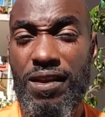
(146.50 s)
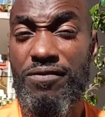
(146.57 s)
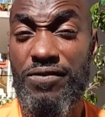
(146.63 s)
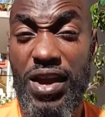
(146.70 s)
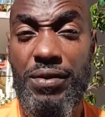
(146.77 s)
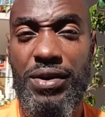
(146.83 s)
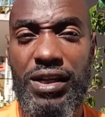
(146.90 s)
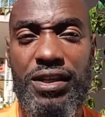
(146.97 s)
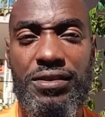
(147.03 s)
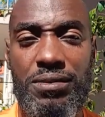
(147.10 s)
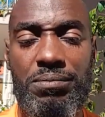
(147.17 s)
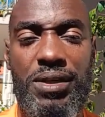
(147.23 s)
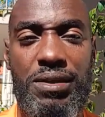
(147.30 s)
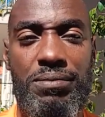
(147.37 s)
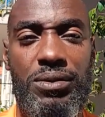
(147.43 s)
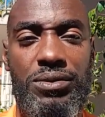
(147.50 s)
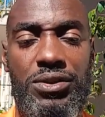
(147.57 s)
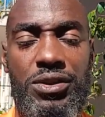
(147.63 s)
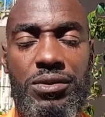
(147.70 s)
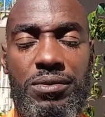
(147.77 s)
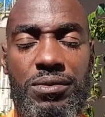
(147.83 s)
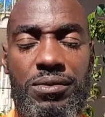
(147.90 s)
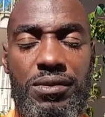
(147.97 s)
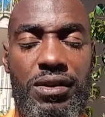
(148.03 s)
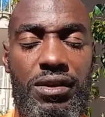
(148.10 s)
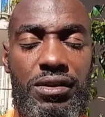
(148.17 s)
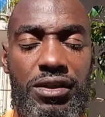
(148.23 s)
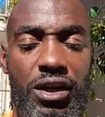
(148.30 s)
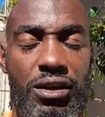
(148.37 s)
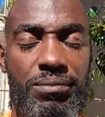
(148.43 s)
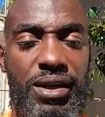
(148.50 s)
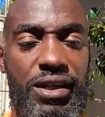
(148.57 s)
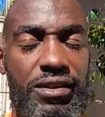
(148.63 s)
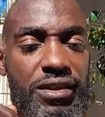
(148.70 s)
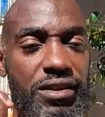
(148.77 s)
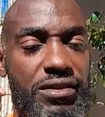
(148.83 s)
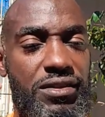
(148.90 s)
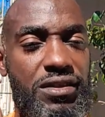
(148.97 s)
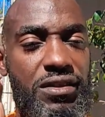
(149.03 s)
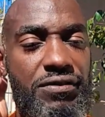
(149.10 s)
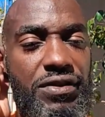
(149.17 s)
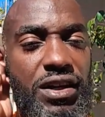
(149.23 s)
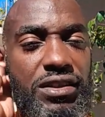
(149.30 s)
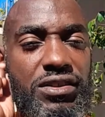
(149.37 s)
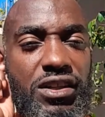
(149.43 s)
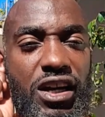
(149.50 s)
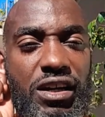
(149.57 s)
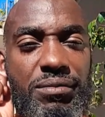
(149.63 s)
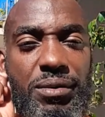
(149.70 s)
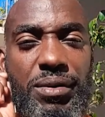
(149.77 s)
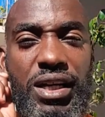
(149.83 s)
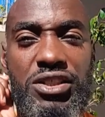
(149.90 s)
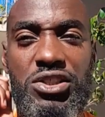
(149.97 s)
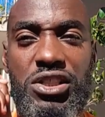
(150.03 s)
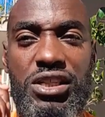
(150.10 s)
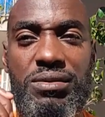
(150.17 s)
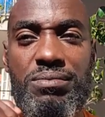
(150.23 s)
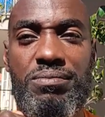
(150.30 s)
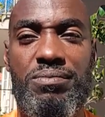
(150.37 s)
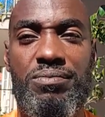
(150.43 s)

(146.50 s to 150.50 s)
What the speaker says: Very little people know about this. It's the first time I'm actually